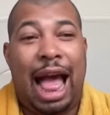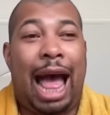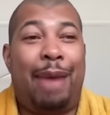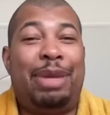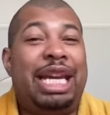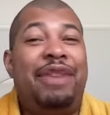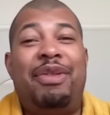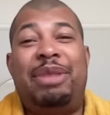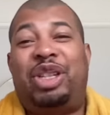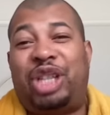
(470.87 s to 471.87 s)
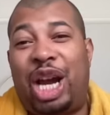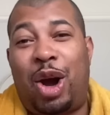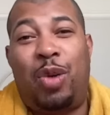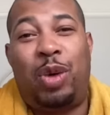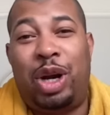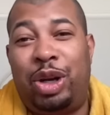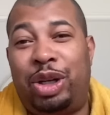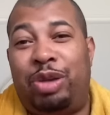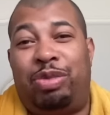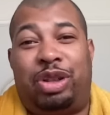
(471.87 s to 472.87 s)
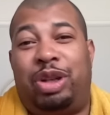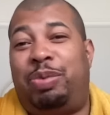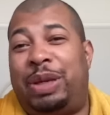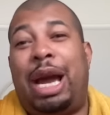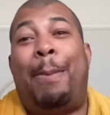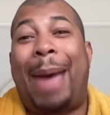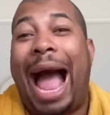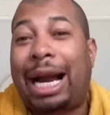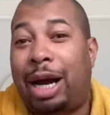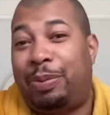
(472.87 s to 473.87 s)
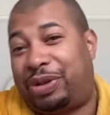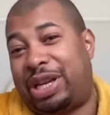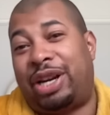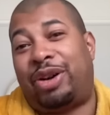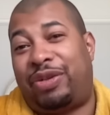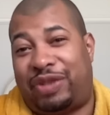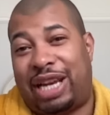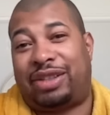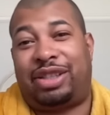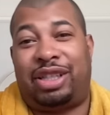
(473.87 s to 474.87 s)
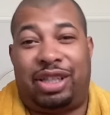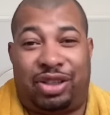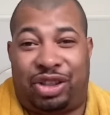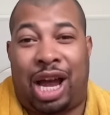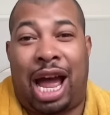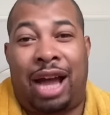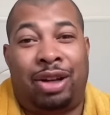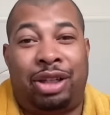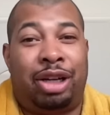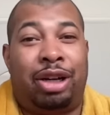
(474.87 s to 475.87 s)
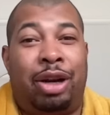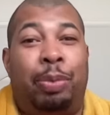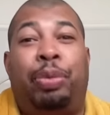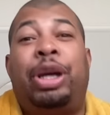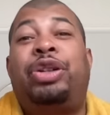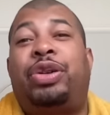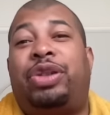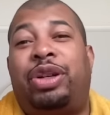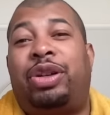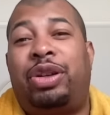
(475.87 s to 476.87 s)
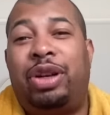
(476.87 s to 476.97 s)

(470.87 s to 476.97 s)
I mean, even Michelle Williams could be a backup singer of Destiny's Child. A Bridgerton.